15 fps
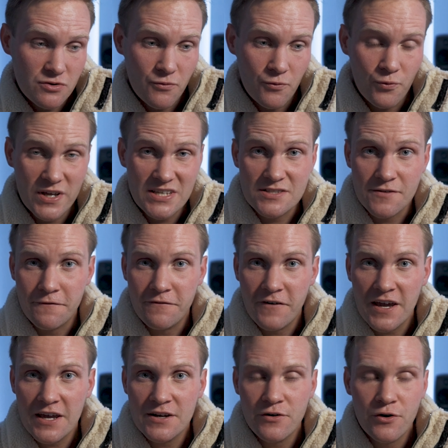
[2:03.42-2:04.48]
raise the
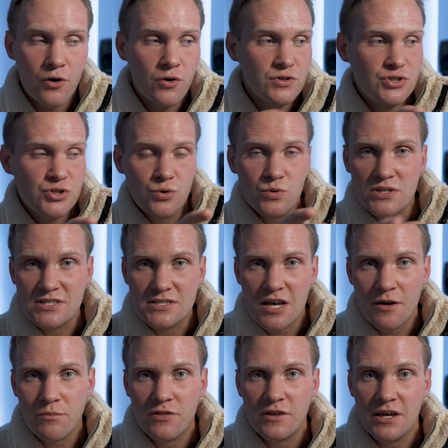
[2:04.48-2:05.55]
fader or doing
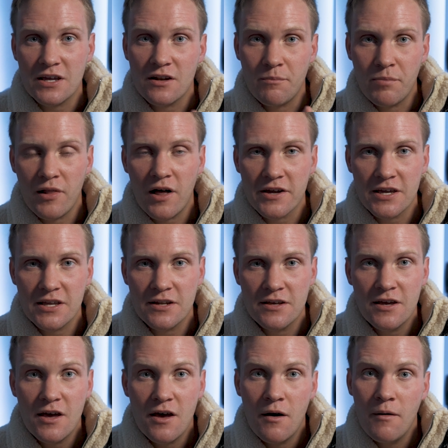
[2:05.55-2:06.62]
something in a plugin,
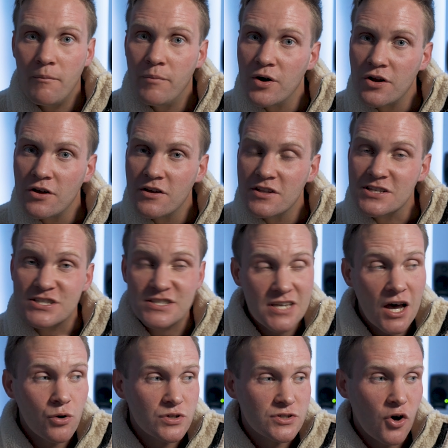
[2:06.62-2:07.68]
but the
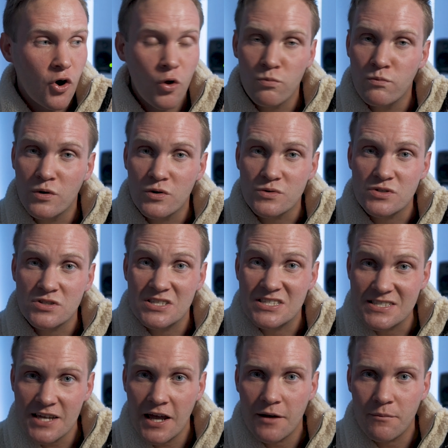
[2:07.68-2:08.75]
sound is almost the
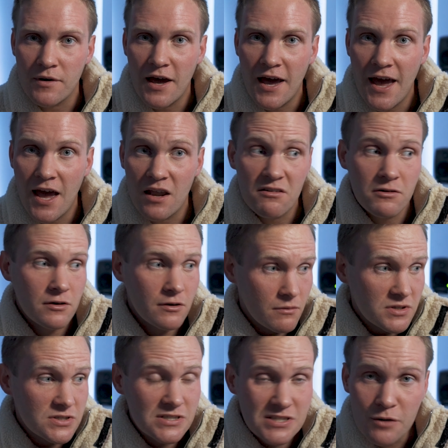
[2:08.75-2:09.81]
same, and
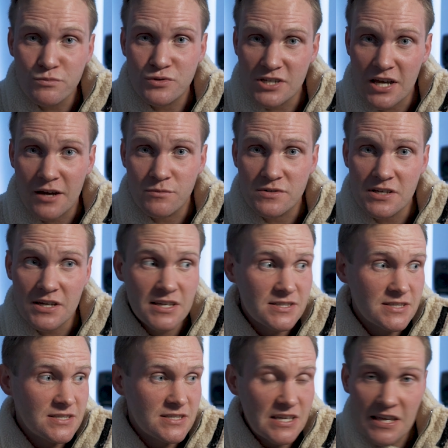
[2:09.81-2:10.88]
sometimes
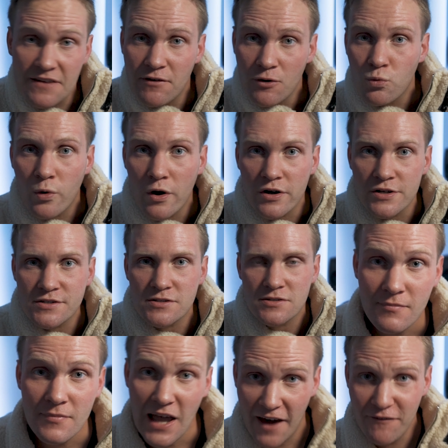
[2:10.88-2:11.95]
it's even worse.
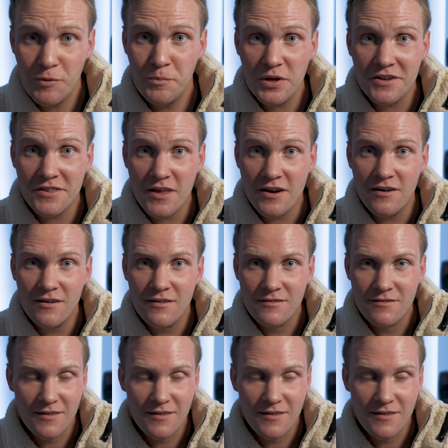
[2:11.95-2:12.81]
Have you been there?